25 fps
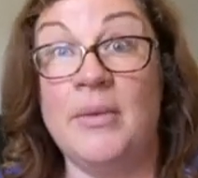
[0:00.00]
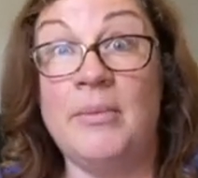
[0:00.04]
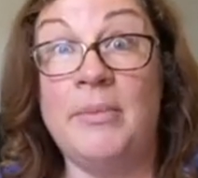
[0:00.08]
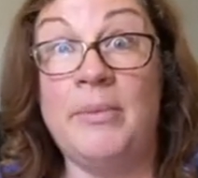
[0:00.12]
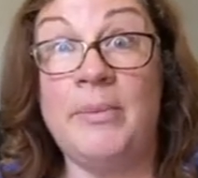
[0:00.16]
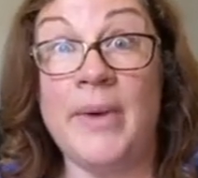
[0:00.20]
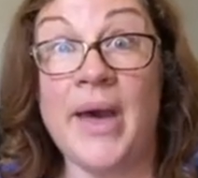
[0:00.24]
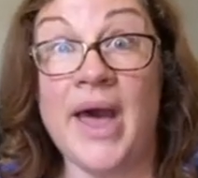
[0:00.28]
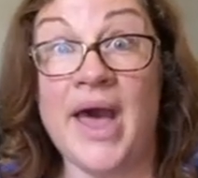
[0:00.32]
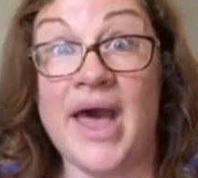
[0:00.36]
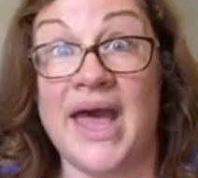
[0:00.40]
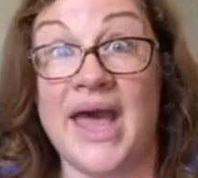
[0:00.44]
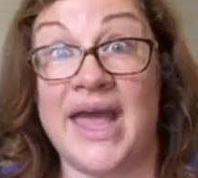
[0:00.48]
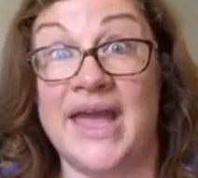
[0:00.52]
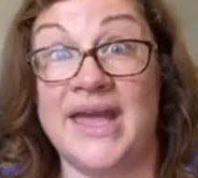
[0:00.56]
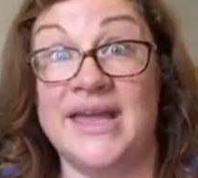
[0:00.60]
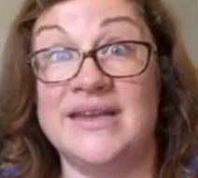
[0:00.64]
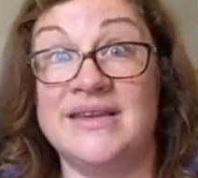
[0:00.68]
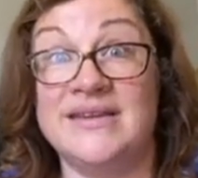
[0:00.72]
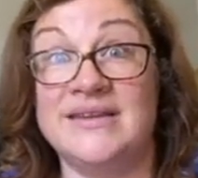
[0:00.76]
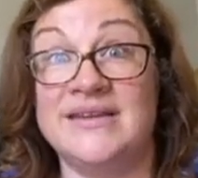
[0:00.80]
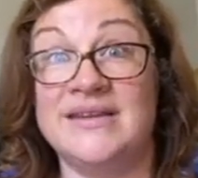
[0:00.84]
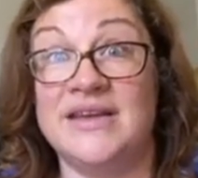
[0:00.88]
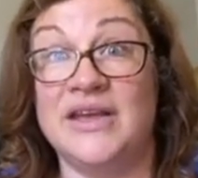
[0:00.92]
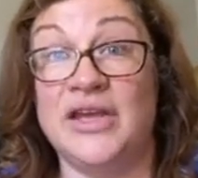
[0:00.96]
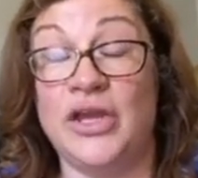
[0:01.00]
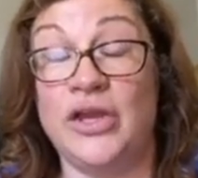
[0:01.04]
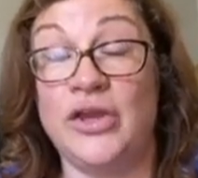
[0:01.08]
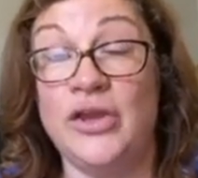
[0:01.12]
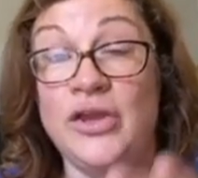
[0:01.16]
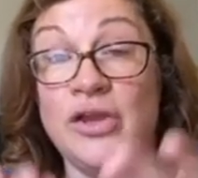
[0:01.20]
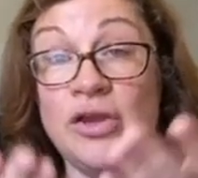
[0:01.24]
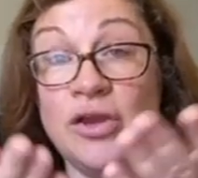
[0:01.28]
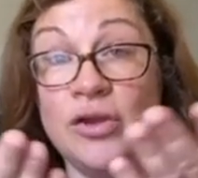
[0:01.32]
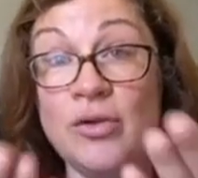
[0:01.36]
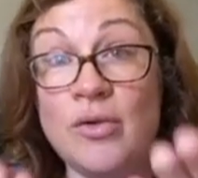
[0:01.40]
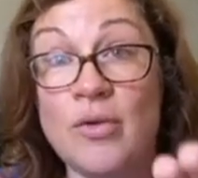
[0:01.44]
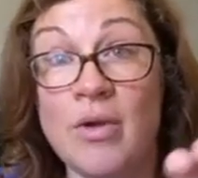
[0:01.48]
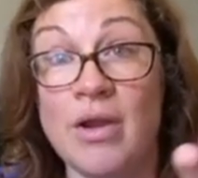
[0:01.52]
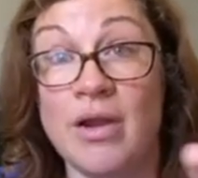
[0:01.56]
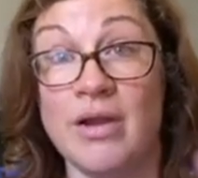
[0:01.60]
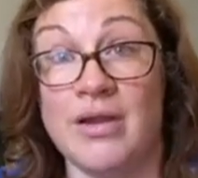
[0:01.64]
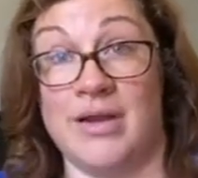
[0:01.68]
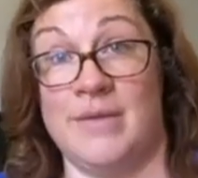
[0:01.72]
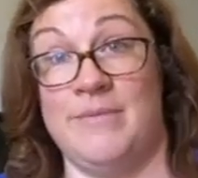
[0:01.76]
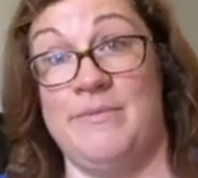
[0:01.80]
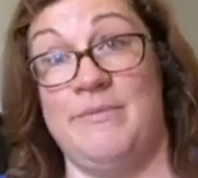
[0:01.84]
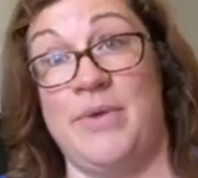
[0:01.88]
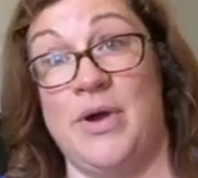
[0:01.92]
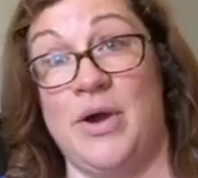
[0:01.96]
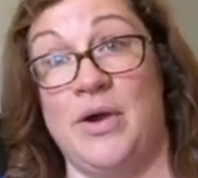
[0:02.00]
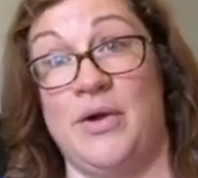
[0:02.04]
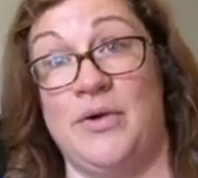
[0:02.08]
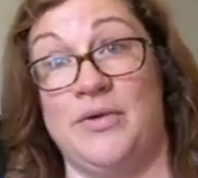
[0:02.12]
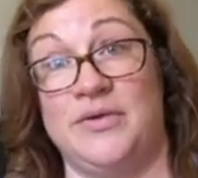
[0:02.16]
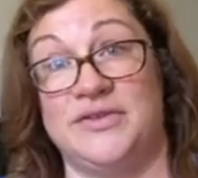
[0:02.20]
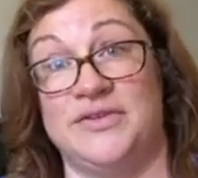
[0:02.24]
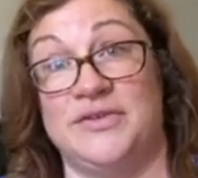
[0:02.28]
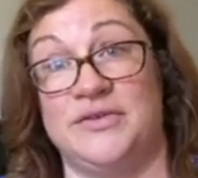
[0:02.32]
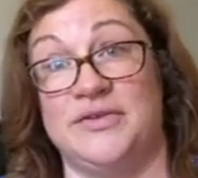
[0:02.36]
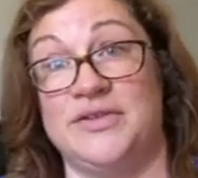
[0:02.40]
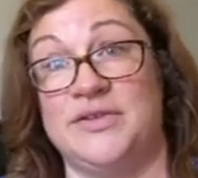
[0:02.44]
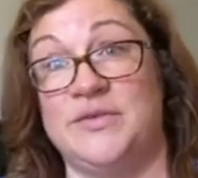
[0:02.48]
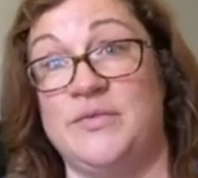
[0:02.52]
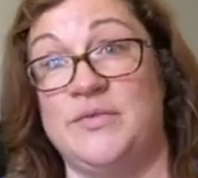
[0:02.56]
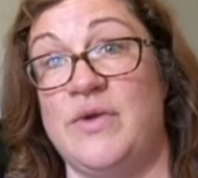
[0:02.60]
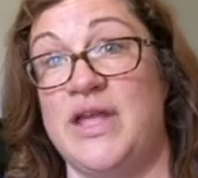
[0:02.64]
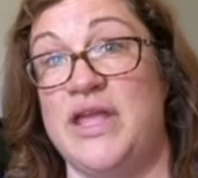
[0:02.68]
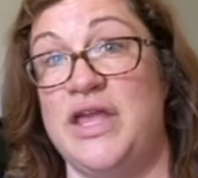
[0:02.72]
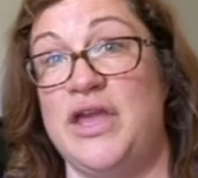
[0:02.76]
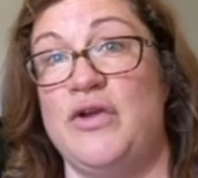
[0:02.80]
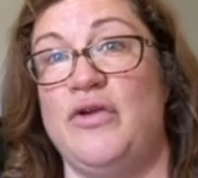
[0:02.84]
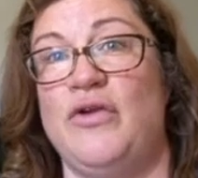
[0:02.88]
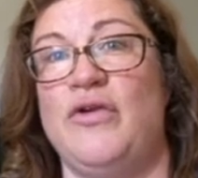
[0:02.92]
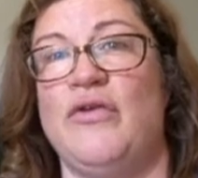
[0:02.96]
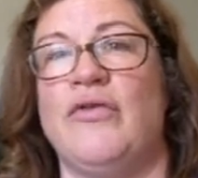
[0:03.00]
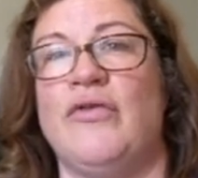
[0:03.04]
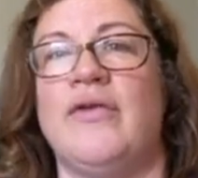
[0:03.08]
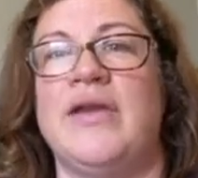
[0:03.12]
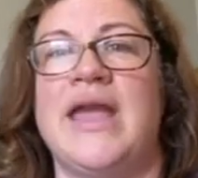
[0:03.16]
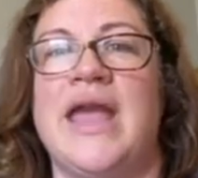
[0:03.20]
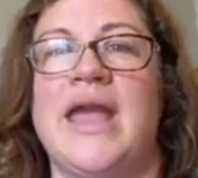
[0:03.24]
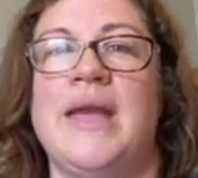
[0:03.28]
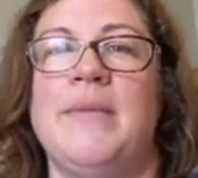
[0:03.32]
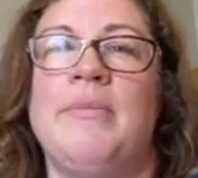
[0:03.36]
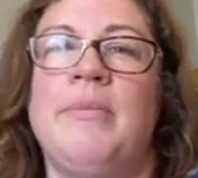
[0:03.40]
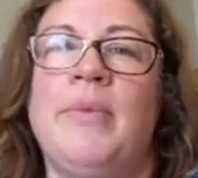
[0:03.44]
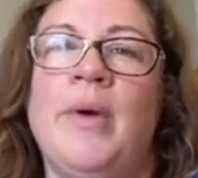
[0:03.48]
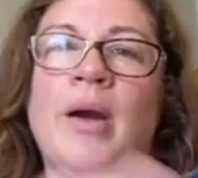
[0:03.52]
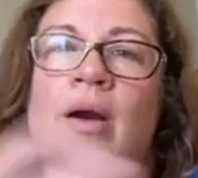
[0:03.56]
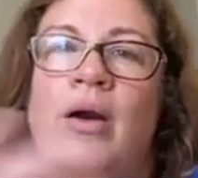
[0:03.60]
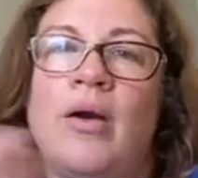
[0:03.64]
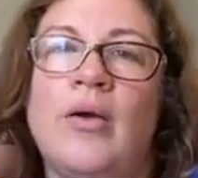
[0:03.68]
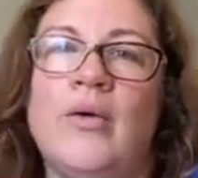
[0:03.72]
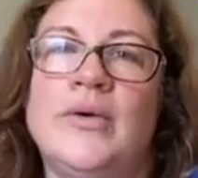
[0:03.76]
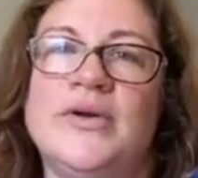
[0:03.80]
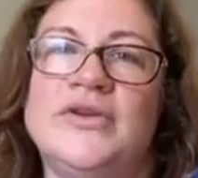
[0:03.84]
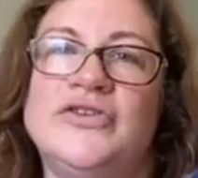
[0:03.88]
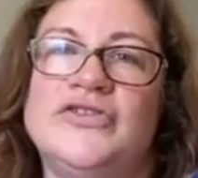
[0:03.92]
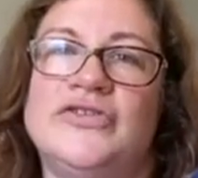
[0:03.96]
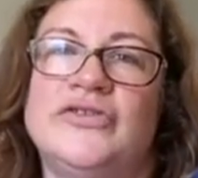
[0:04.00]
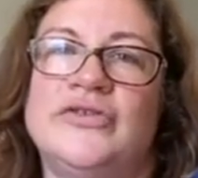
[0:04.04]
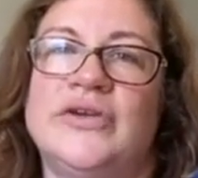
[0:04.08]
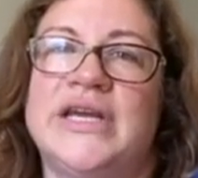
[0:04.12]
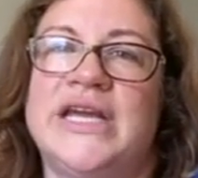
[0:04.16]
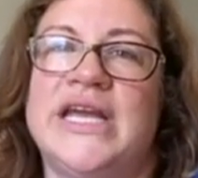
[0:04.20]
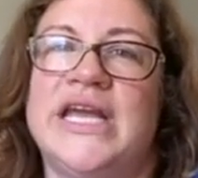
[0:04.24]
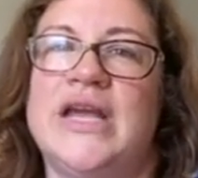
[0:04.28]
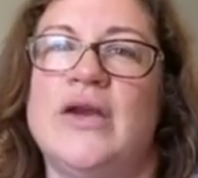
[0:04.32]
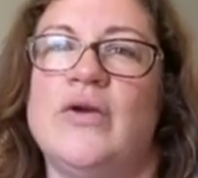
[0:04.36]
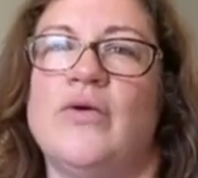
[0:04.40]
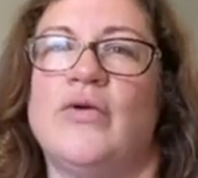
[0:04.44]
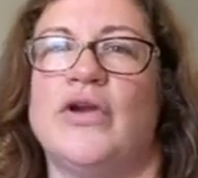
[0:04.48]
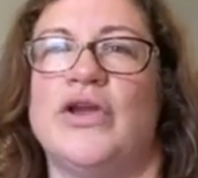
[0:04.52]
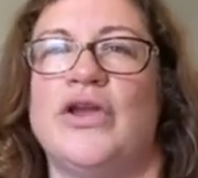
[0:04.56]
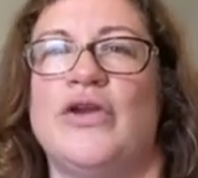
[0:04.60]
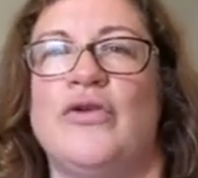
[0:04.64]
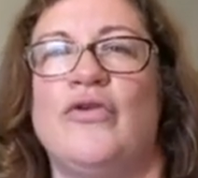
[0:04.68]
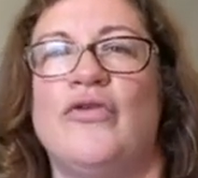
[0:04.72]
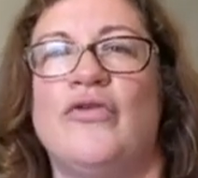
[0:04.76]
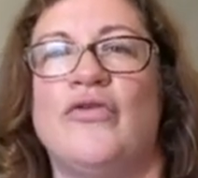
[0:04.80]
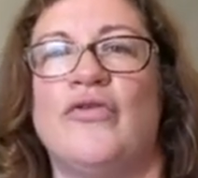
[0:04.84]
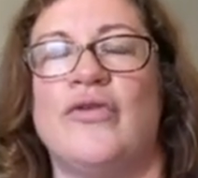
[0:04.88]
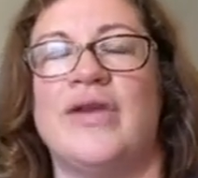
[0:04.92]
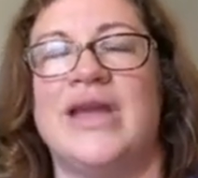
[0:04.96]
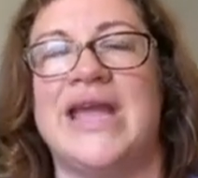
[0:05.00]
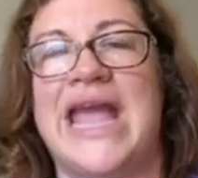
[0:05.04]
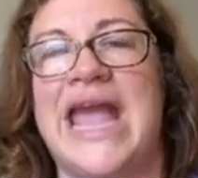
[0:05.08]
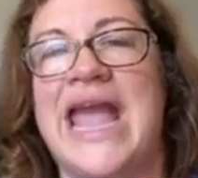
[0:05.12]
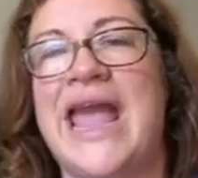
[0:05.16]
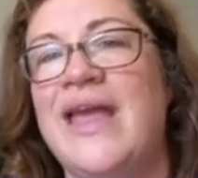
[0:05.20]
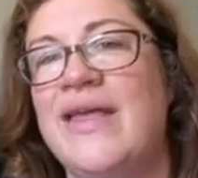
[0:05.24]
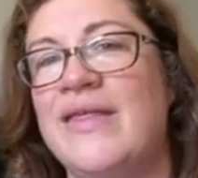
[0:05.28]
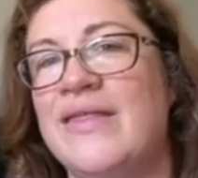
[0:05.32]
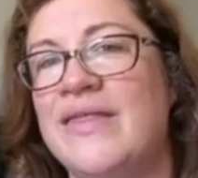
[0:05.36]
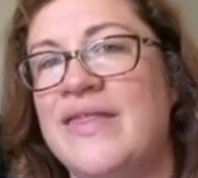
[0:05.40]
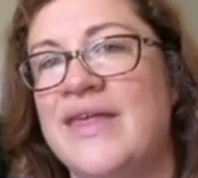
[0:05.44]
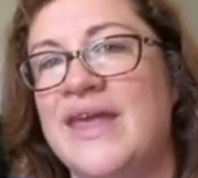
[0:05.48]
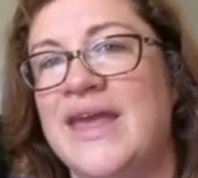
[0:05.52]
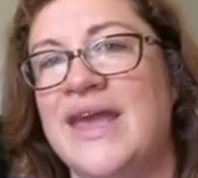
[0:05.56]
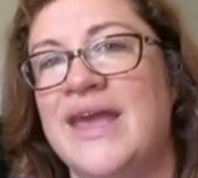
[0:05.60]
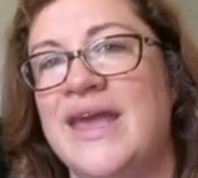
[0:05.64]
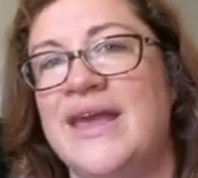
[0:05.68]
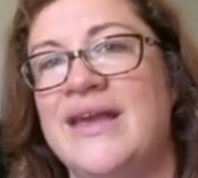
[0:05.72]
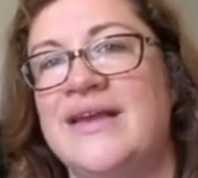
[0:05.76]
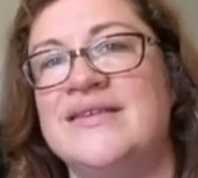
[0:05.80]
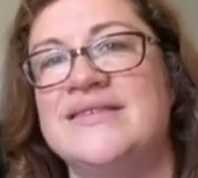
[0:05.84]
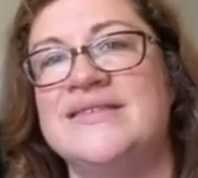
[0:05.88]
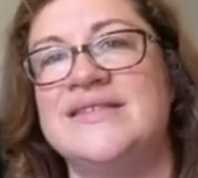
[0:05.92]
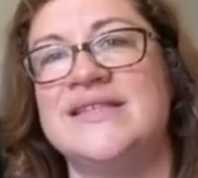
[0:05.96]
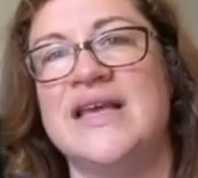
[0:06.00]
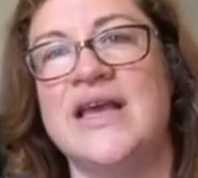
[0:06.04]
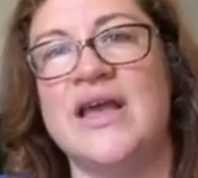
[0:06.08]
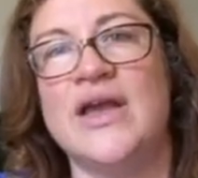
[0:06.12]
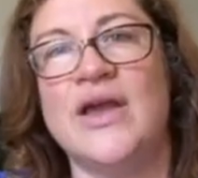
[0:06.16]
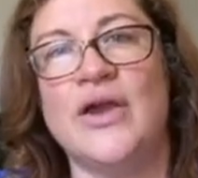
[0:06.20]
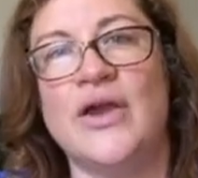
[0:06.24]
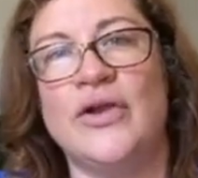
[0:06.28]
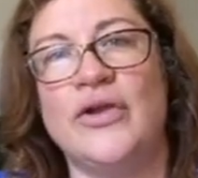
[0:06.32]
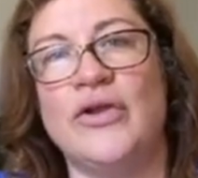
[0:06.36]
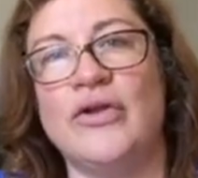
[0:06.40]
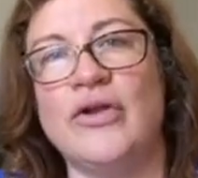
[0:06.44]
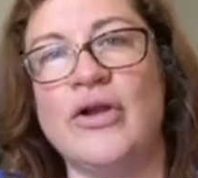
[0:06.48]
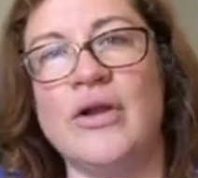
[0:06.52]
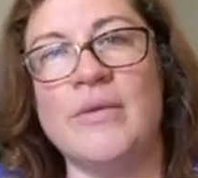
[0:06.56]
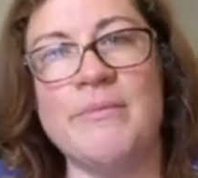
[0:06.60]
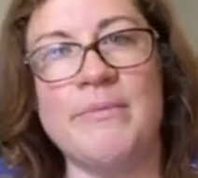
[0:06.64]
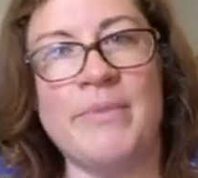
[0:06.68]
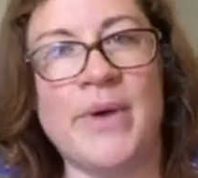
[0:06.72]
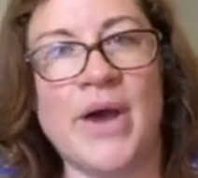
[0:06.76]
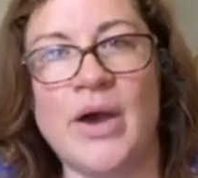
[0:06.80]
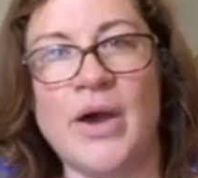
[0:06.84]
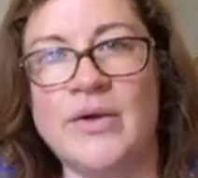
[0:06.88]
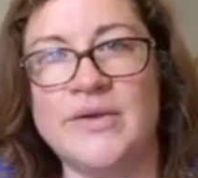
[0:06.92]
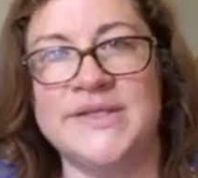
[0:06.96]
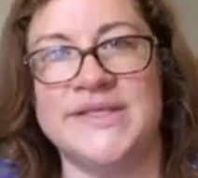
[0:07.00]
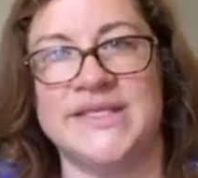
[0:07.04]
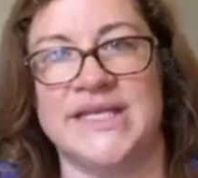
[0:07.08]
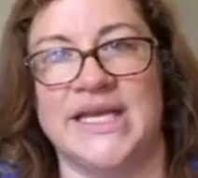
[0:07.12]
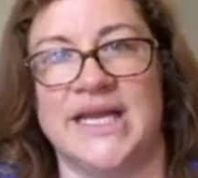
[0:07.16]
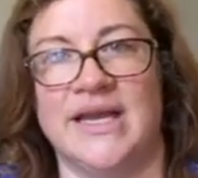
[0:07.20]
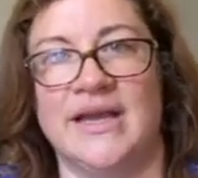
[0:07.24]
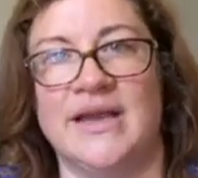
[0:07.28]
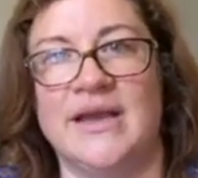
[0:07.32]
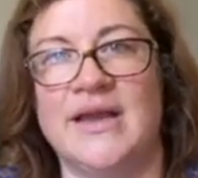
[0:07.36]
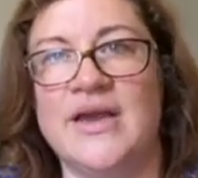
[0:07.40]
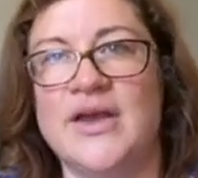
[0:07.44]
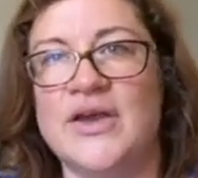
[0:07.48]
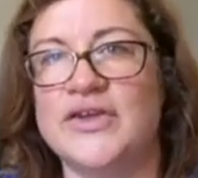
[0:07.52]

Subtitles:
But you are composers. When you create poetry or you create things, you're composing.